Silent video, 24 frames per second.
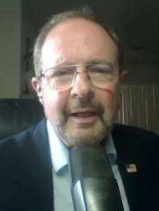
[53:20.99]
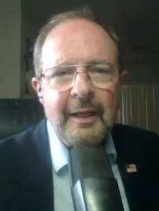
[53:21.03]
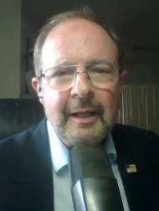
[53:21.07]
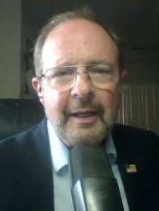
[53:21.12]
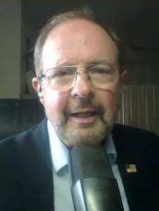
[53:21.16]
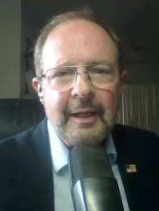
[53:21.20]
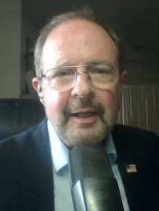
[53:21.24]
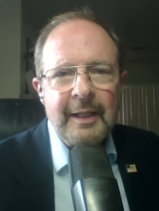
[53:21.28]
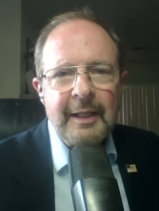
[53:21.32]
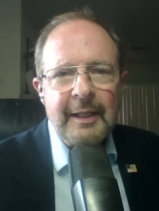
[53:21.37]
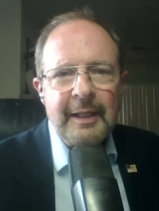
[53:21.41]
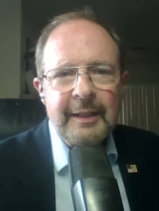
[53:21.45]

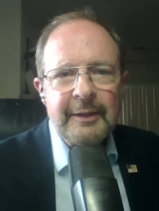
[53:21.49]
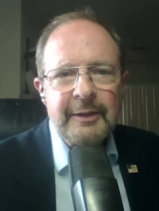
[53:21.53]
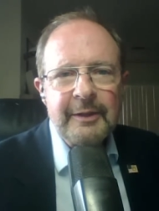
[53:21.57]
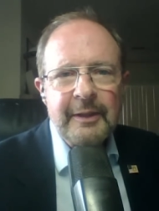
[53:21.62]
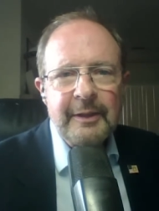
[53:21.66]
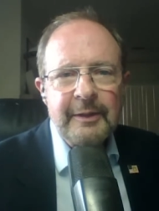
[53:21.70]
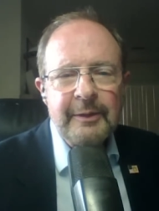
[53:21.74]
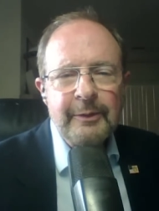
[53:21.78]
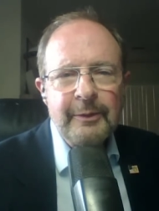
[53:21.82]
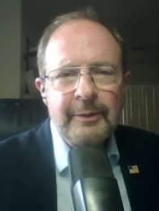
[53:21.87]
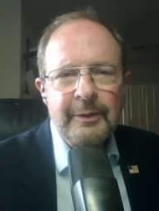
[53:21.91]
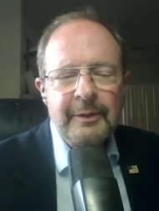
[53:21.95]

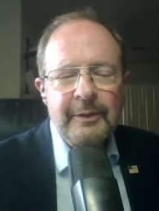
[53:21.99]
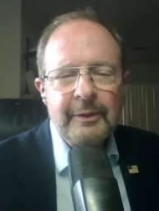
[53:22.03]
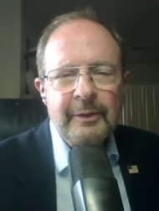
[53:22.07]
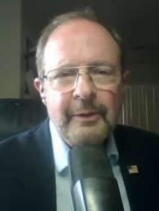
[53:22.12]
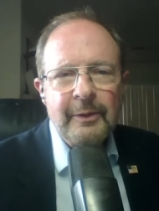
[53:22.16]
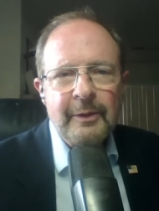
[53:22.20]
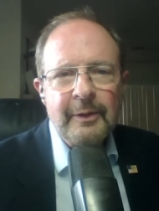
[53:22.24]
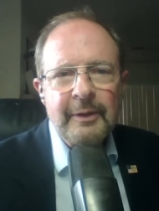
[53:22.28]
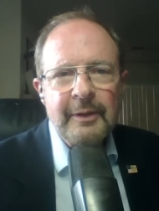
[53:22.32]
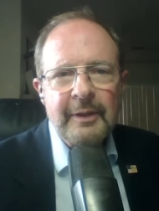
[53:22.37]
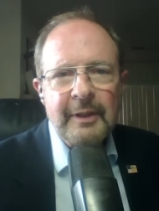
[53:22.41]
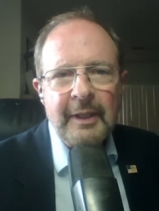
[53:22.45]
and then you can
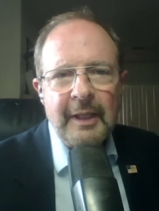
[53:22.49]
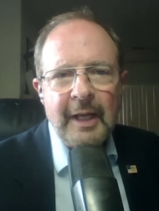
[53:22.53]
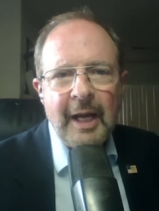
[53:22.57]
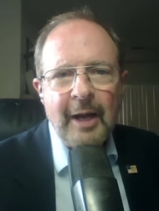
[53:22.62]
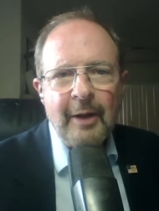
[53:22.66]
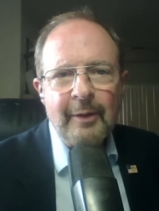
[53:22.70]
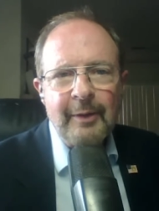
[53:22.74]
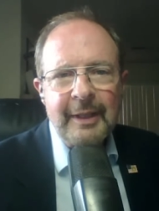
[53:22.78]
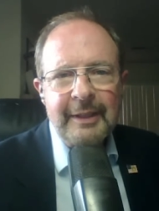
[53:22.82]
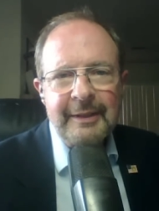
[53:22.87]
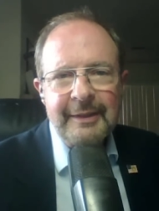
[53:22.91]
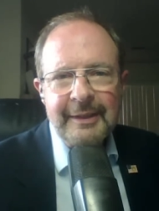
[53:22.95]
learn
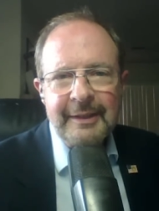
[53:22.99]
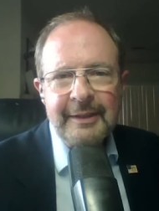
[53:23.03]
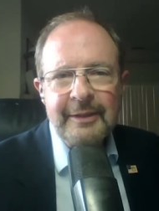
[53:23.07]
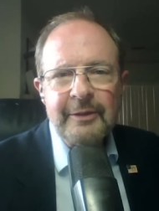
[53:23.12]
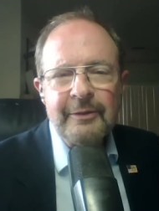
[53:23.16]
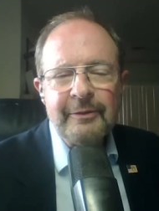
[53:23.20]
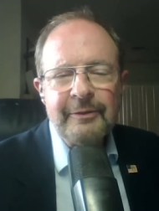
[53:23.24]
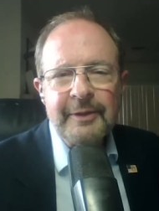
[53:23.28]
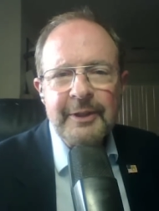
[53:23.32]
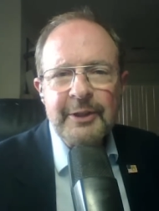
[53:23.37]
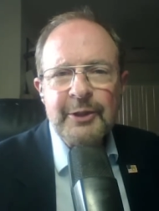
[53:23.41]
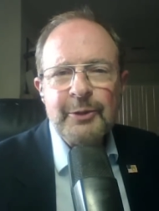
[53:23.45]
how at the
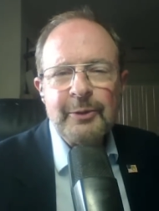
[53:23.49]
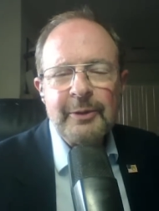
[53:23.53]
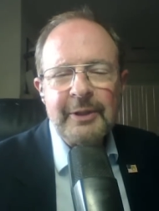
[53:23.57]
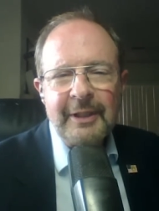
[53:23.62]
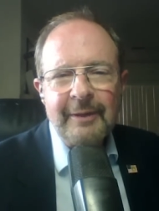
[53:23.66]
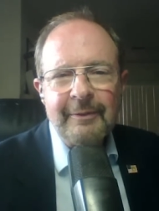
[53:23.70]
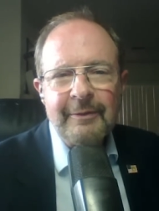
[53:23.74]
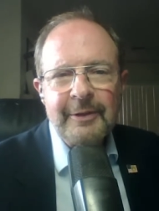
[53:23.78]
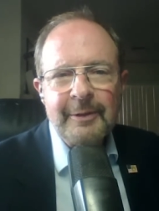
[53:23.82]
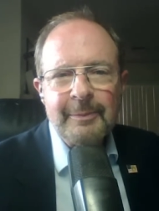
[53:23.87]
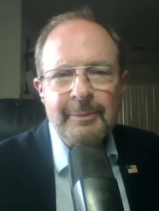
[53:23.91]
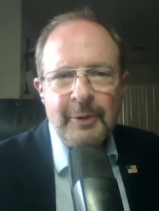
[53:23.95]
individual
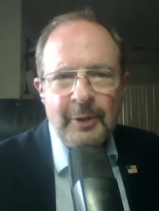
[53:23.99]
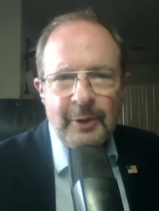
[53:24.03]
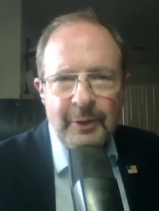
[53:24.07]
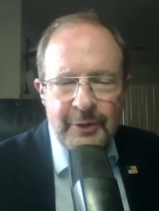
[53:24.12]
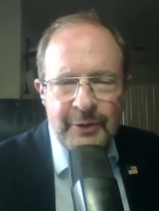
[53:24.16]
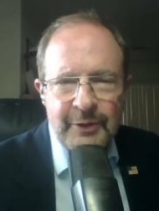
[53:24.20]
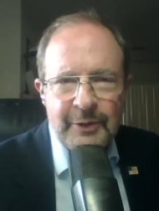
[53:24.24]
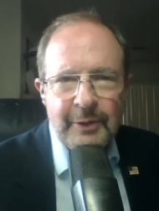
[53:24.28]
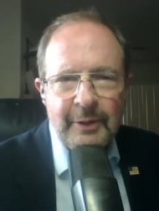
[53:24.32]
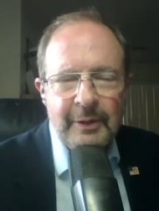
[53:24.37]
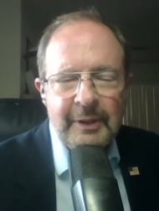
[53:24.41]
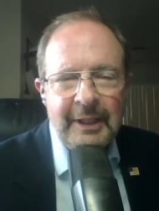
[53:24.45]
level, the
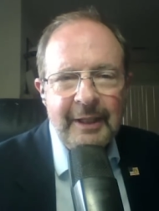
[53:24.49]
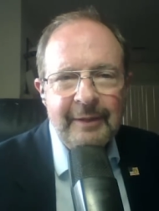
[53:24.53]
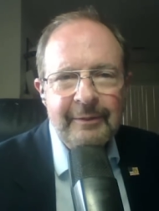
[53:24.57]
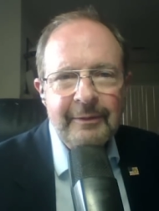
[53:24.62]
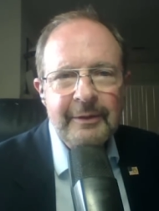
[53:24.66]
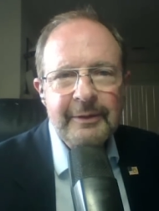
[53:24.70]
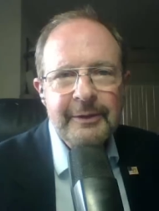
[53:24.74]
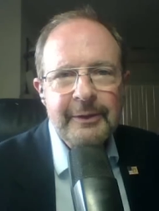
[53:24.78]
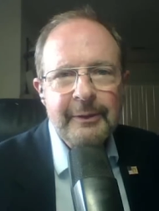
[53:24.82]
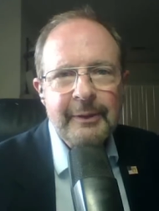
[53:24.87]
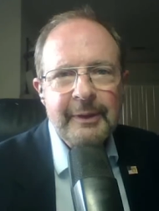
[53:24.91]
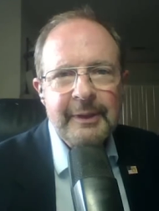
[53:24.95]
personal
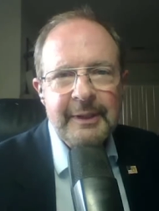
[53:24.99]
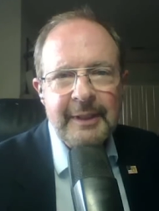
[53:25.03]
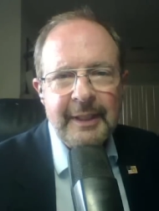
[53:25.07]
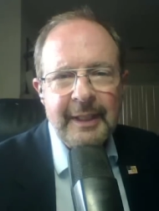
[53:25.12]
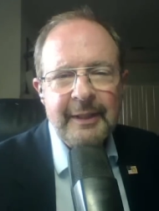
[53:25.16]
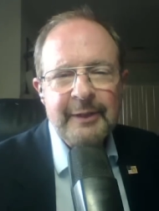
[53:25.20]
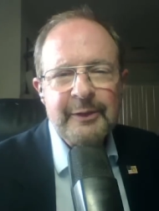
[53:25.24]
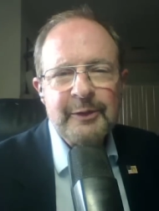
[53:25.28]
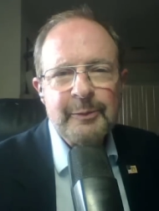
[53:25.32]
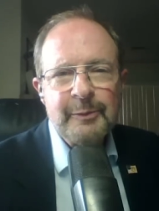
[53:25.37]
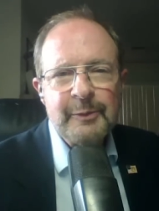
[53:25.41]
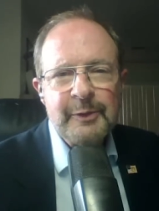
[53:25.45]
level, you can
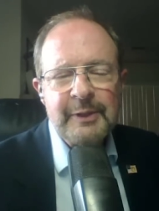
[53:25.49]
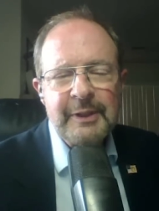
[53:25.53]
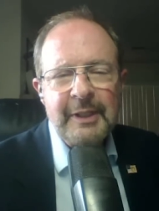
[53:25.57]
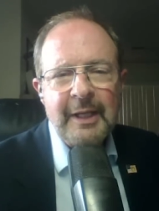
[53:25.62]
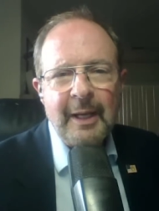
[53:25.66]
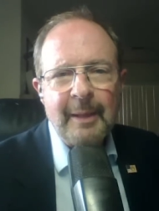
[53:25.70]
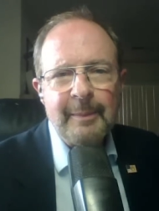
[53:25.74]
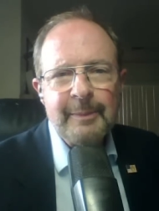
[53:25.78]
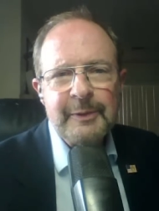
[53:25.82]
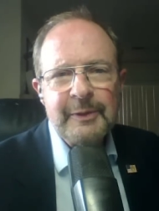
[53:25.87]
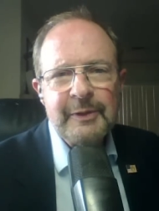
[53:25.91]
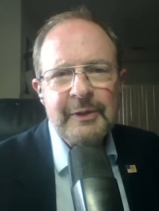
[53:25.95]
take some
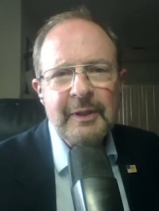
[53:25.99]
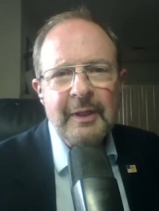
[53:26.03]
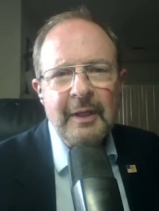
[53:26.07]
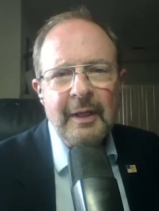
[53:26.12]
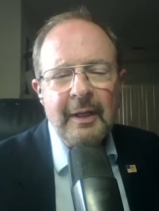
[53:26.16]
steps.